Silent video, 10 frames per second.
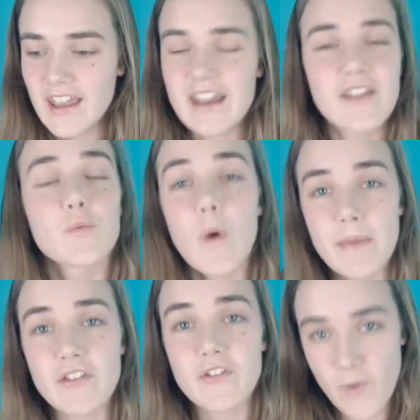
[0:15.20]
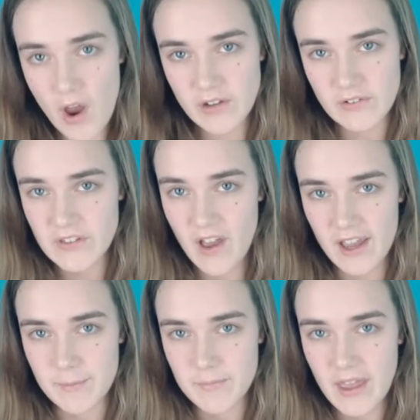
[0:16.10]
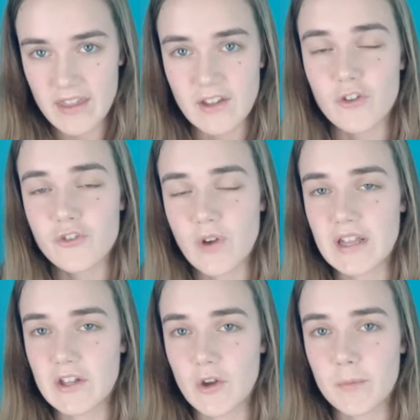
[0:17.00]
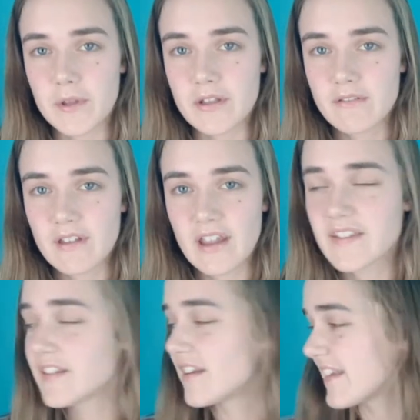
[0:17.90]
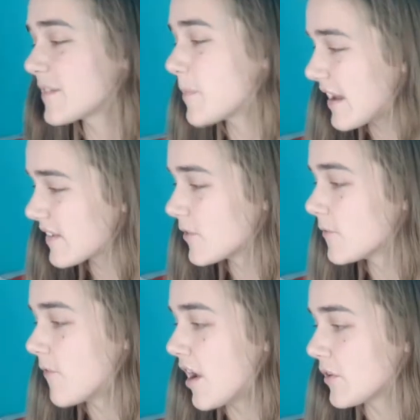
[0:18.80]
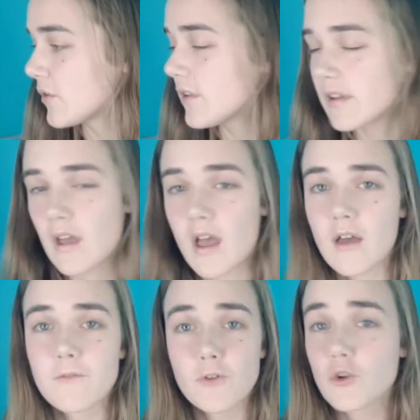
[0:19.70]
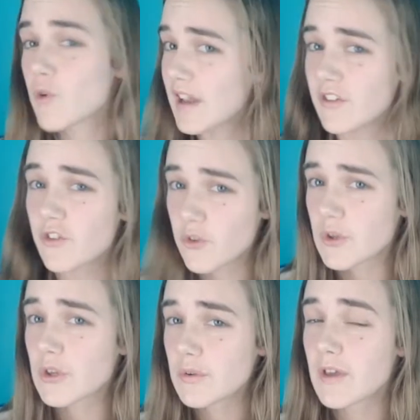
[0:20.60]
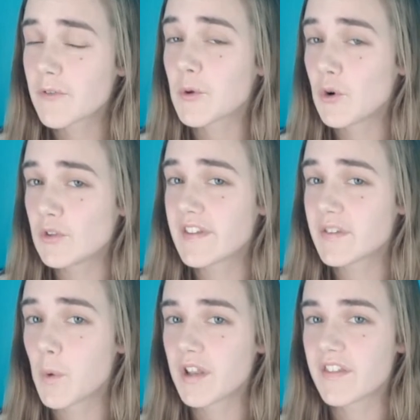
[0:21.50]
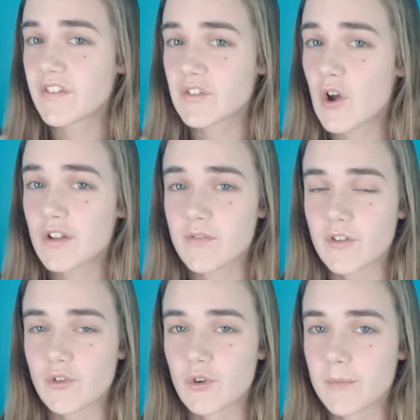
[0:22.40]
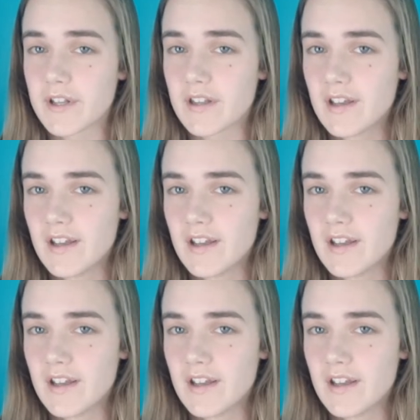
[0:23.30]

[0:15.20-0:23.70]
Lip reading: It is women's final time at the Australian Open. It's an unexpected final. Full credit to you if you called this one at the start of the tournament.